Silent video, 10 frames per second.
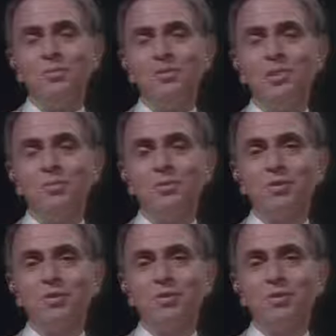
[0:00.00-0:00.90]
be
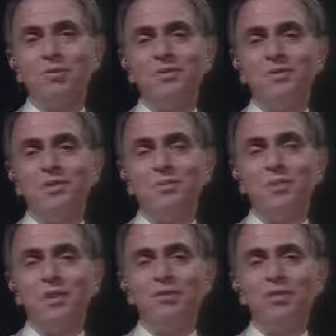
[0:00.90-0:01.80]
skeptical, but
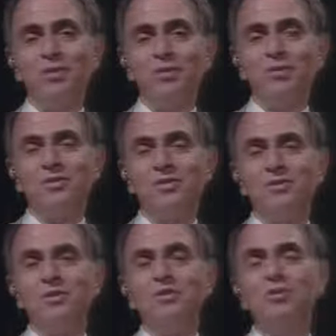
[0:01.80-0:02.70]
my view is that
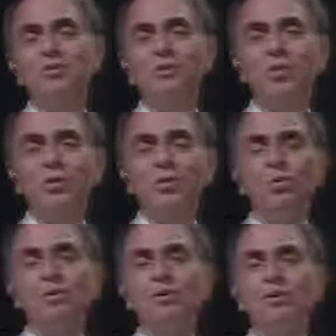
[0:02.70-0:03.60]
there's
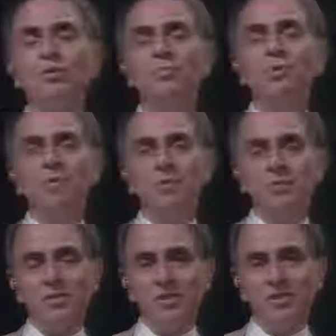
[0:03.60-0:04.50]
no
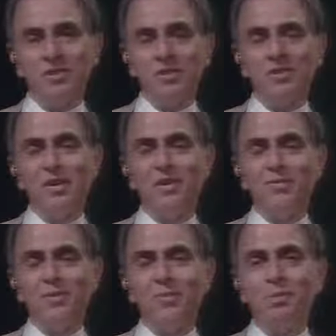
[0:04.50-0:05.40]
community of
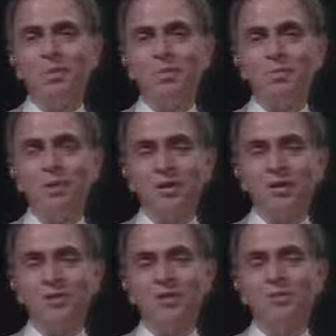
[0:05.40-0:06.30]
people on the
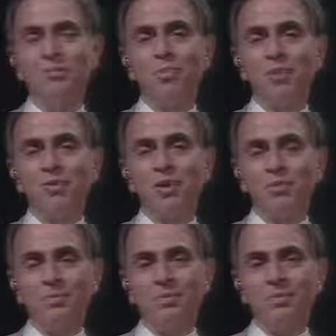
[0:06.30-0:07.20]
planet more
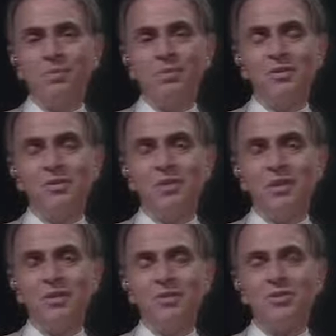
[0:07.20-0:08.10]
skeptical than
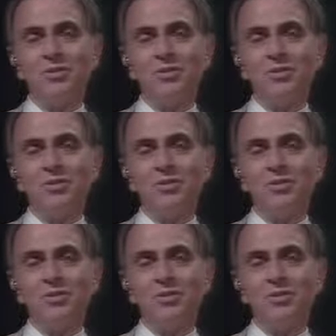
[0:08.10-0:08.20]
science.